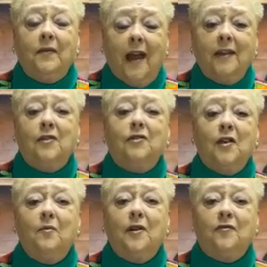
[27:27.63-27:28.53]
Thank you
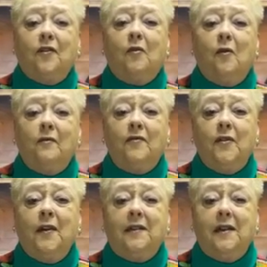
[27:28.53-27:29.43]
so much for
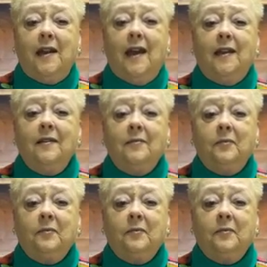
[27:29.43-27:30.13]
viewing today.